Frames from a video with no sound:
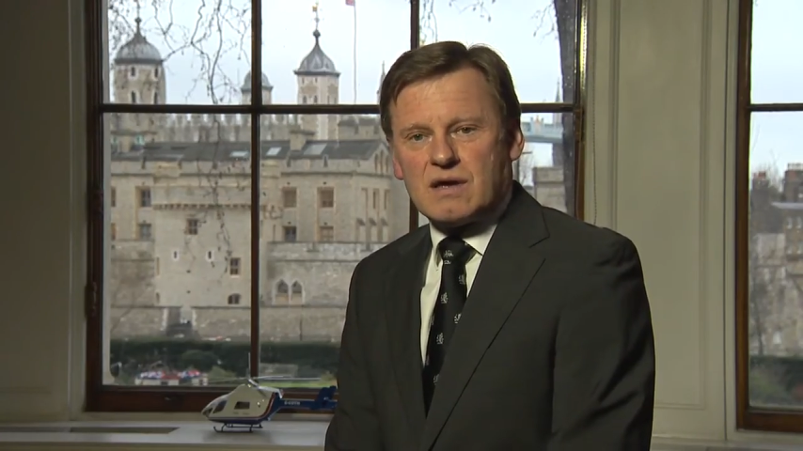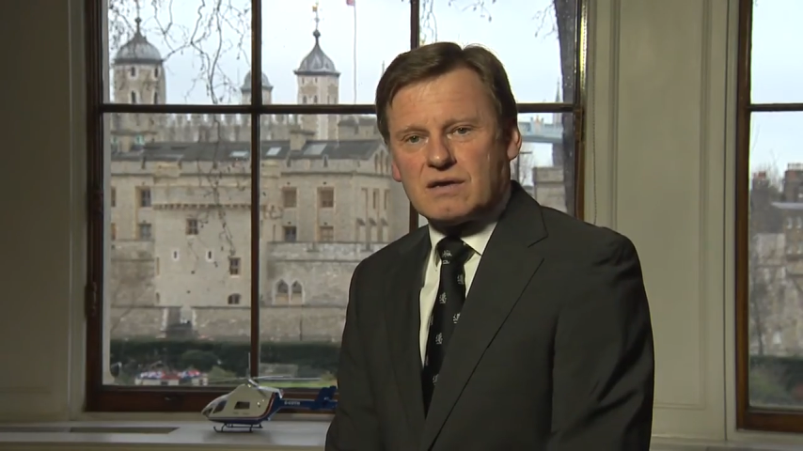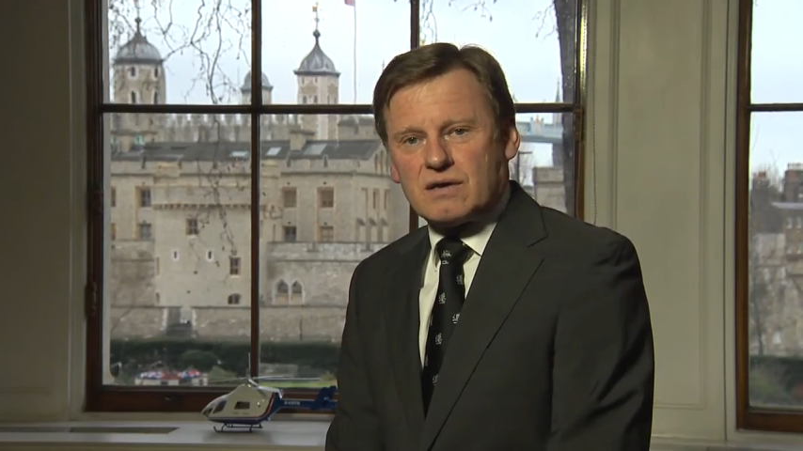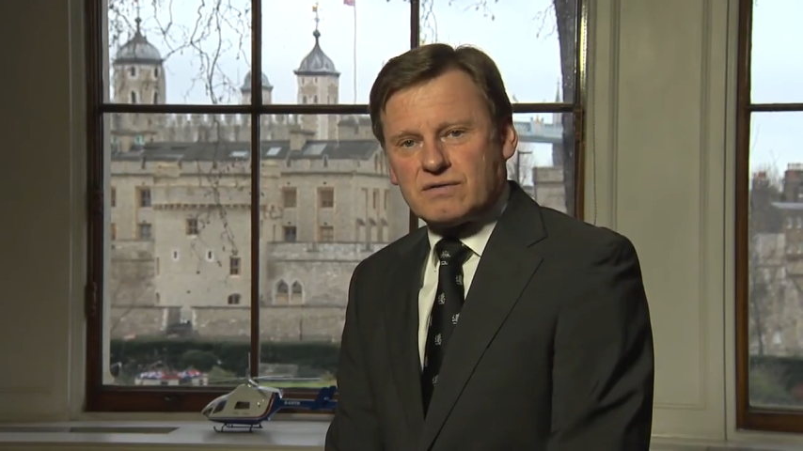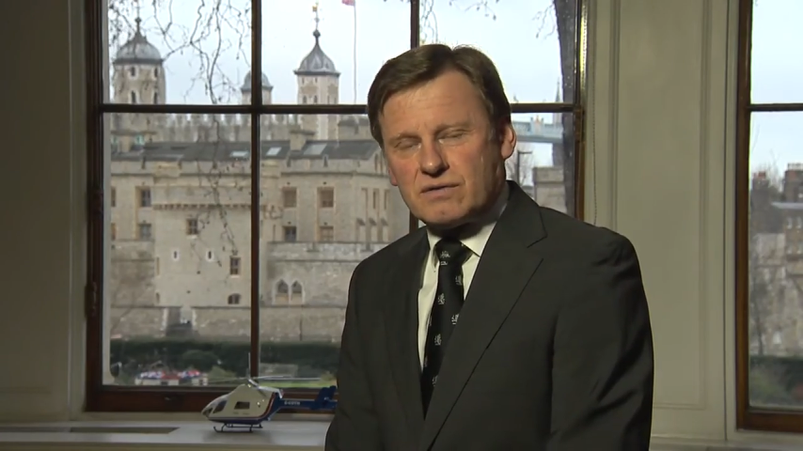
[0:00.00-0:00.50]

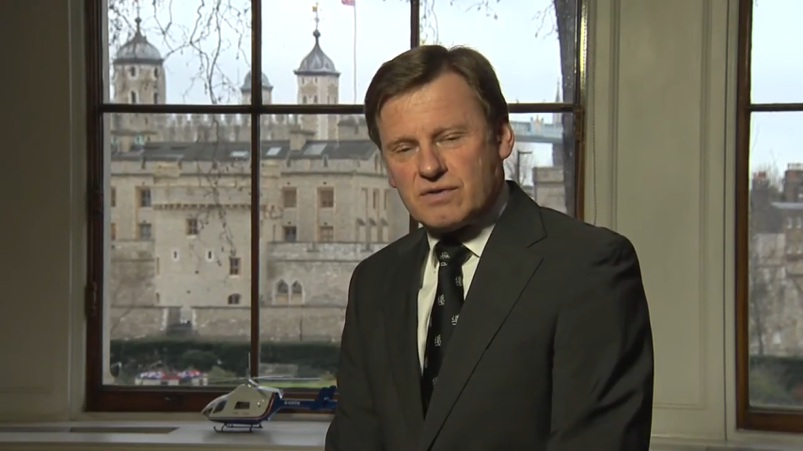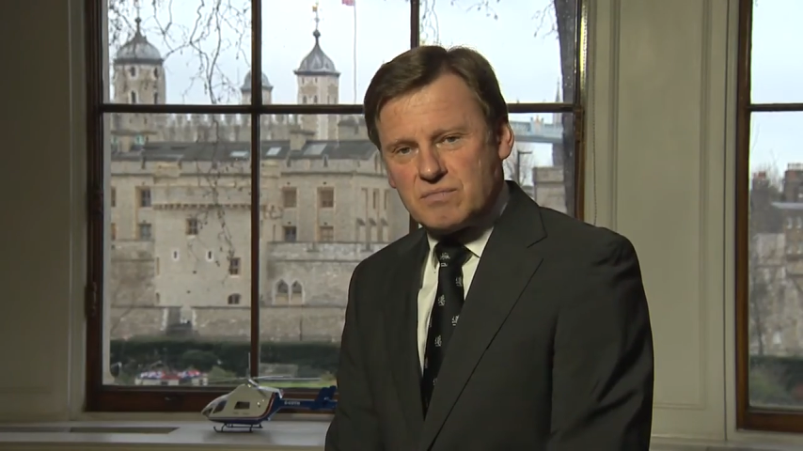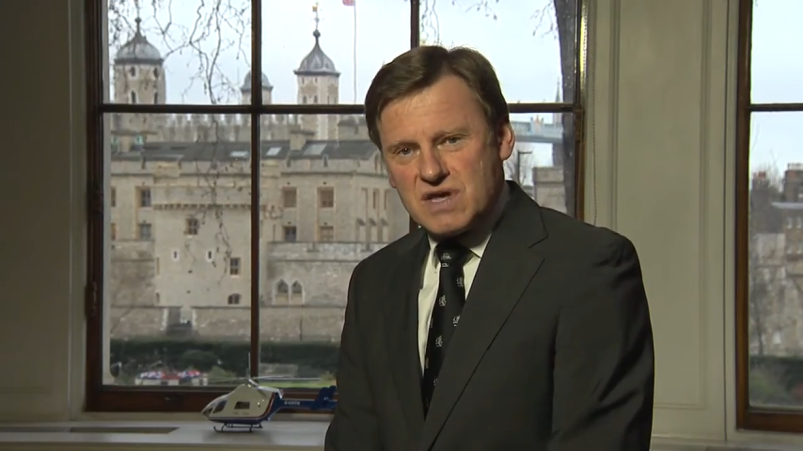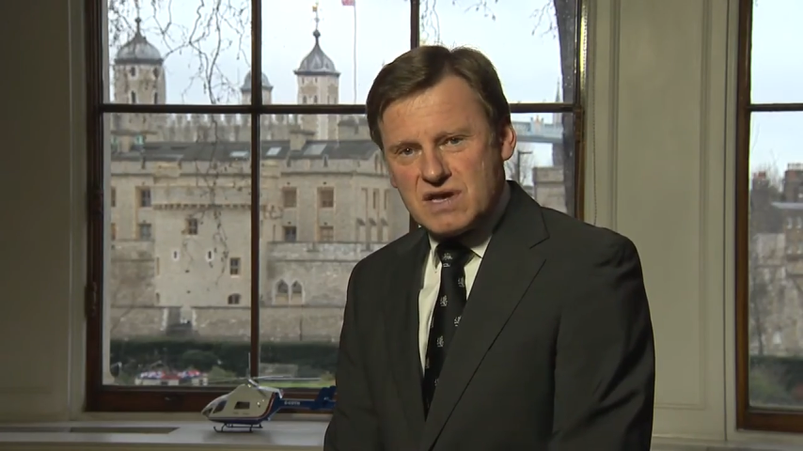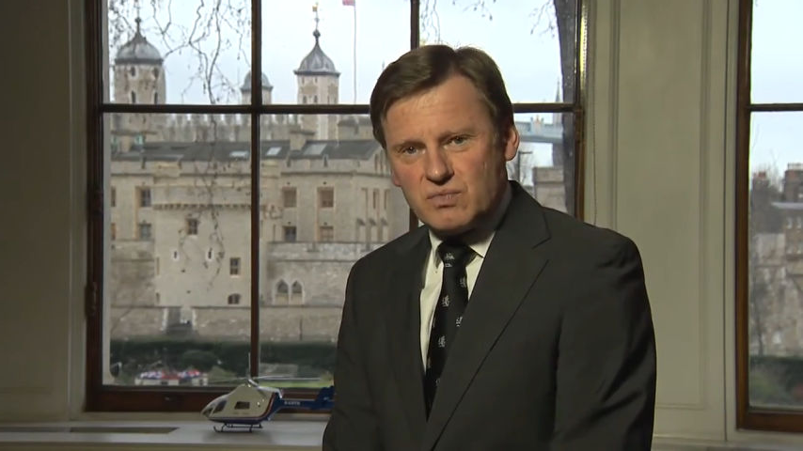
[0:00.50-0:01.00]
Now, although the
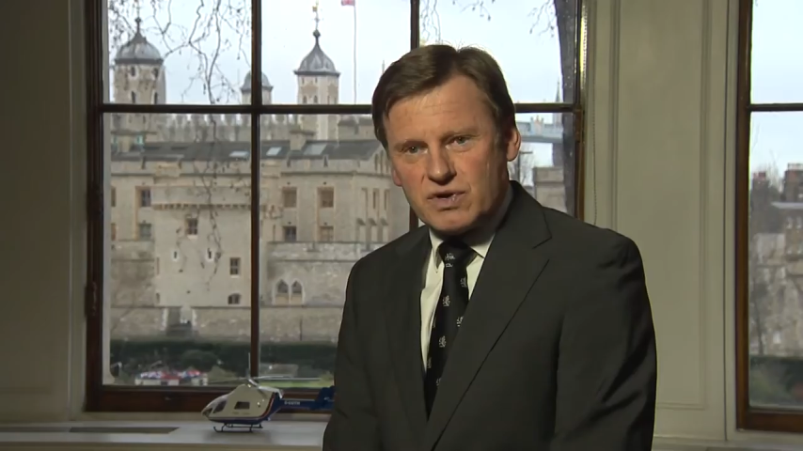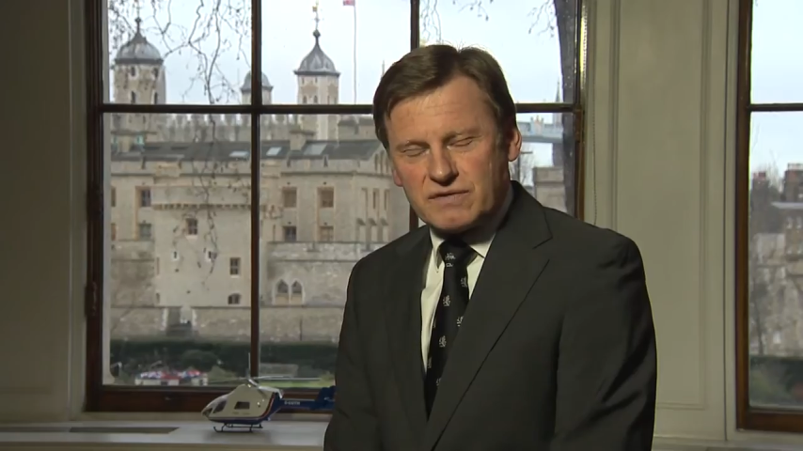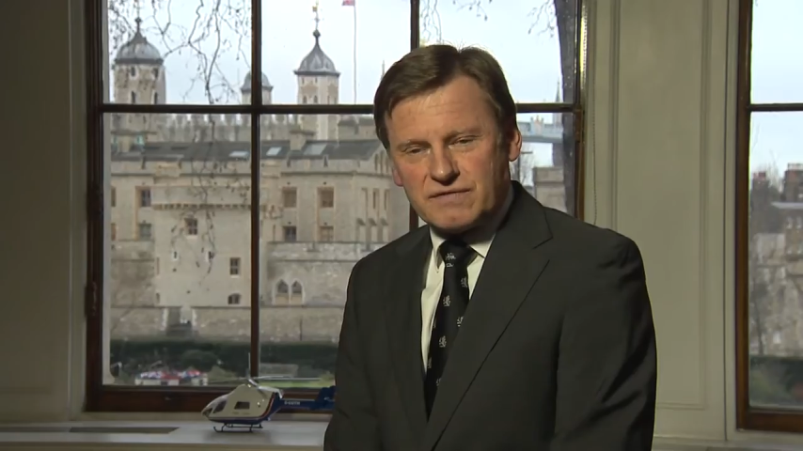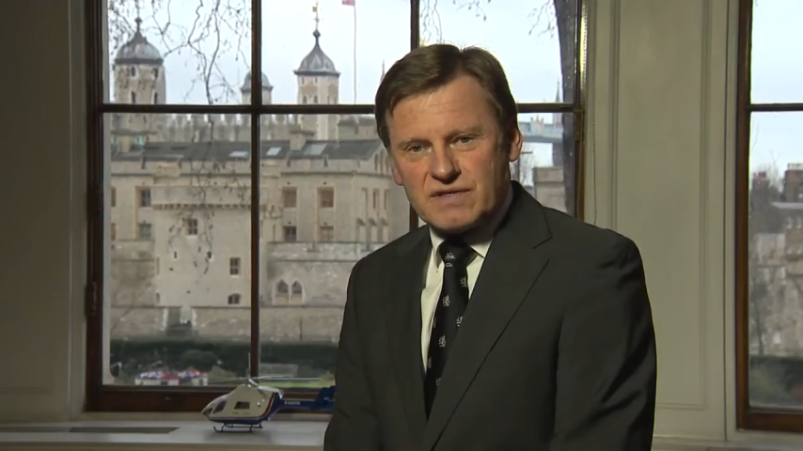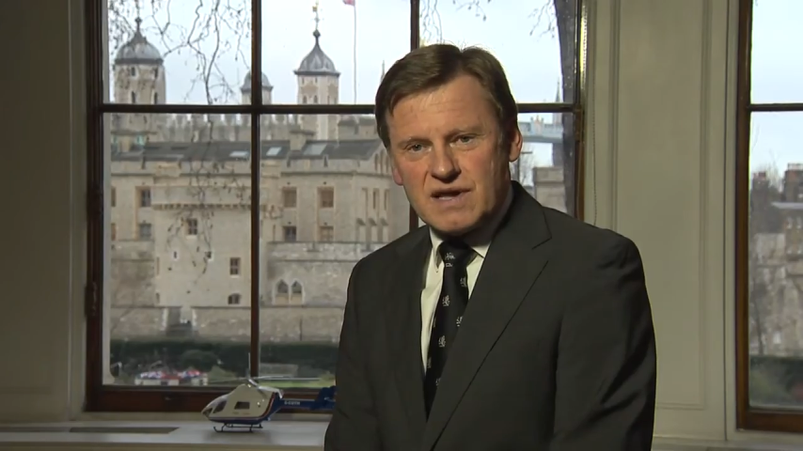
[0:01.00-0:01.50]
main
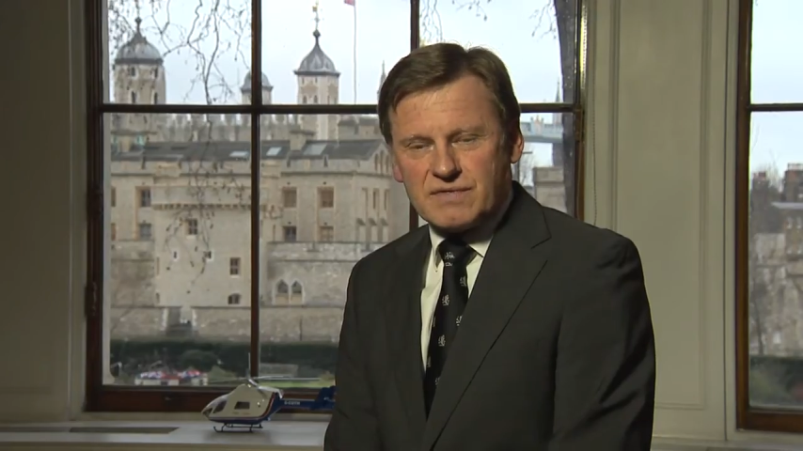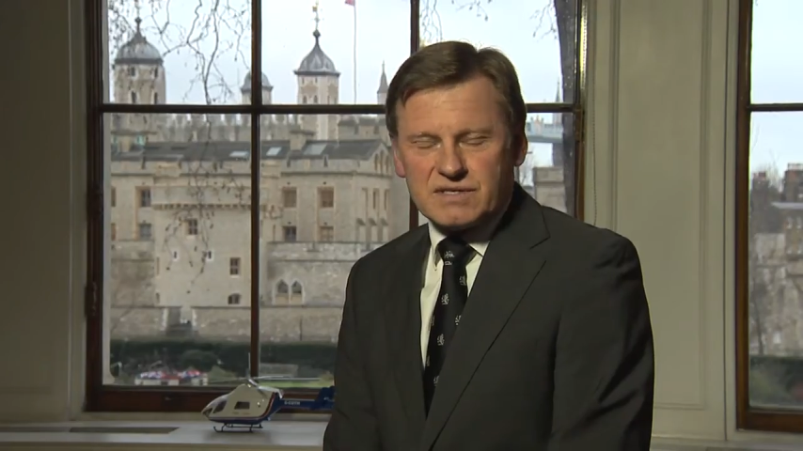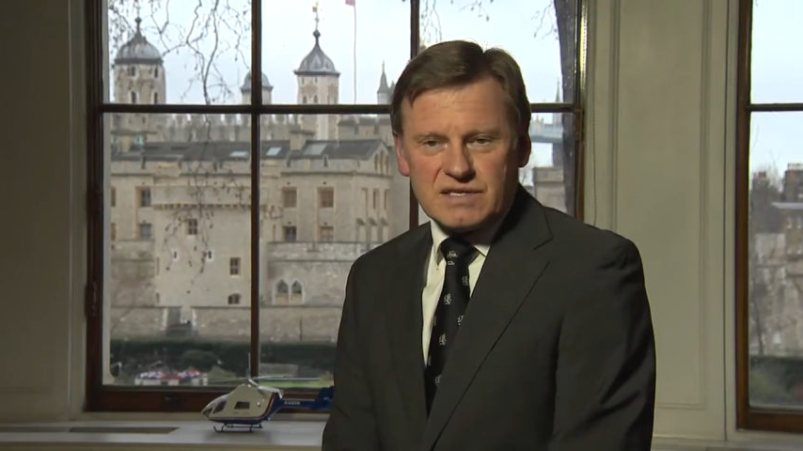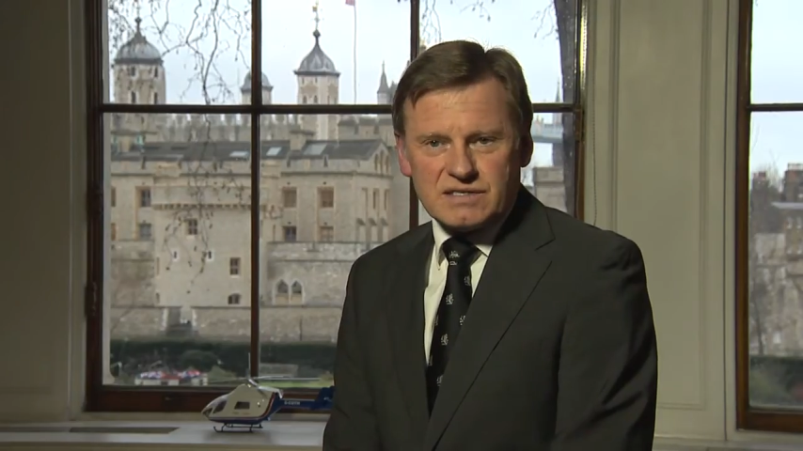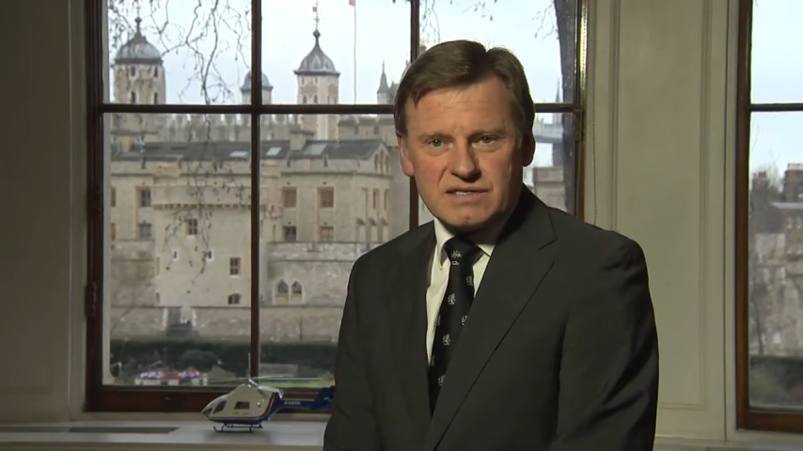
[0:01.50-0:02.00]
work for that, the
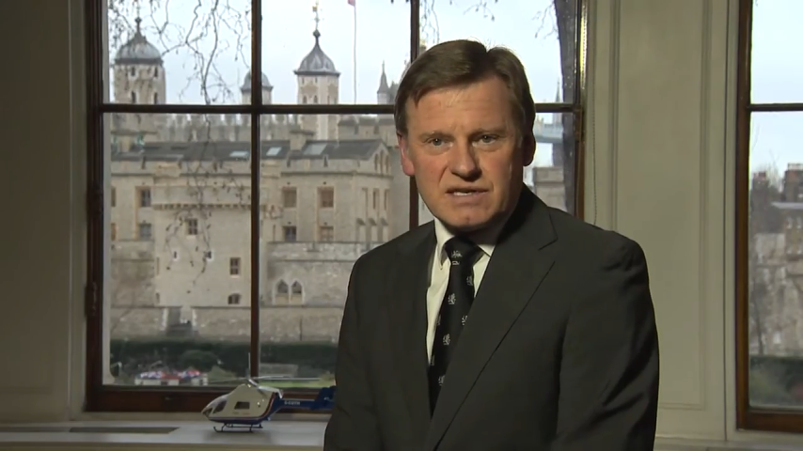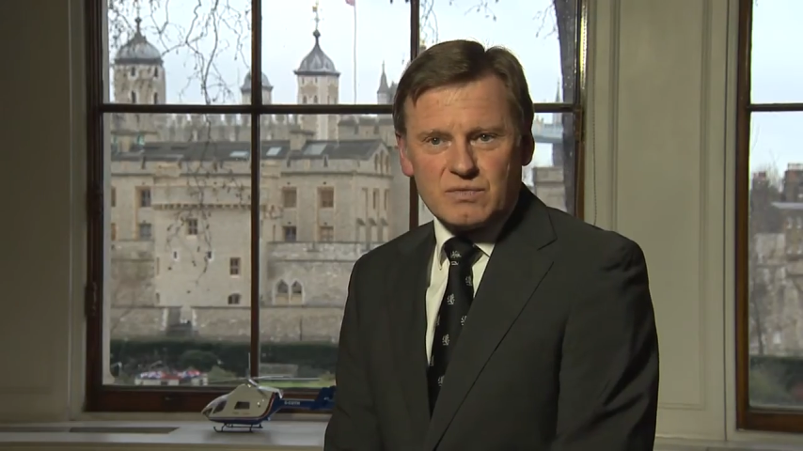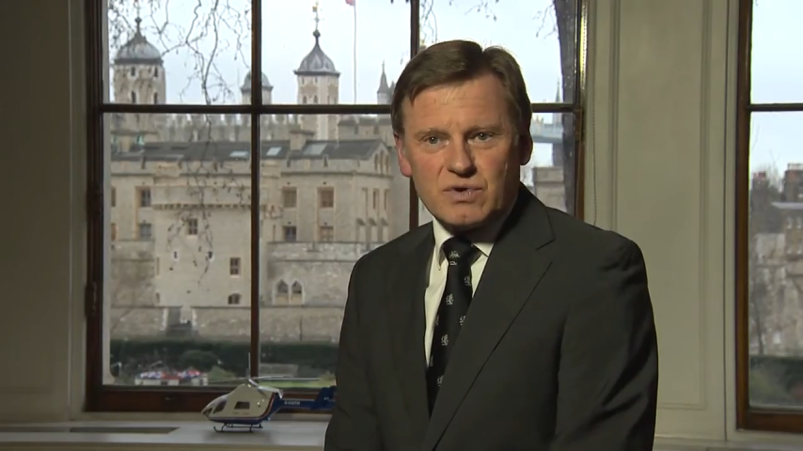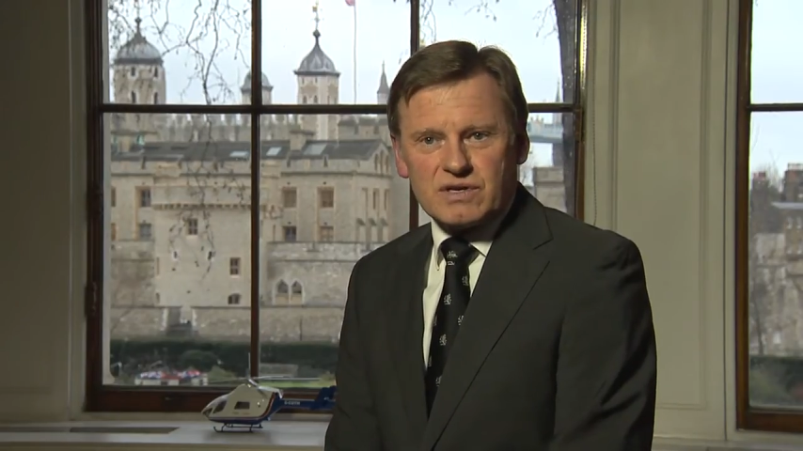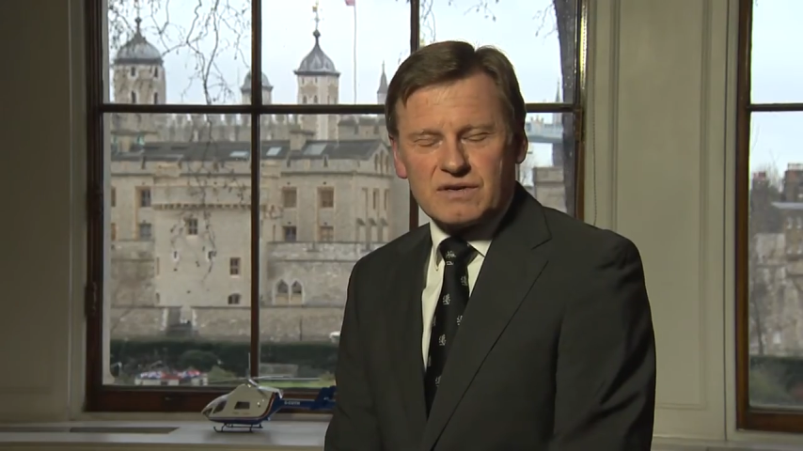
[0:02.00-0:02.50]
day-to-day
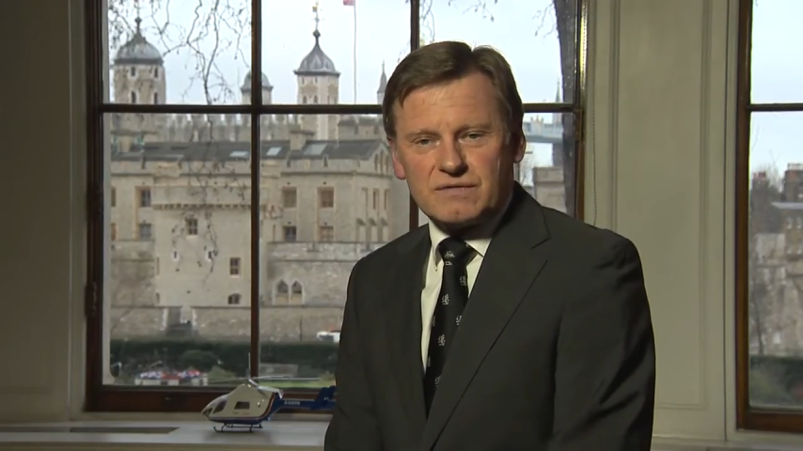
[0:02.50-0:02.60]
work,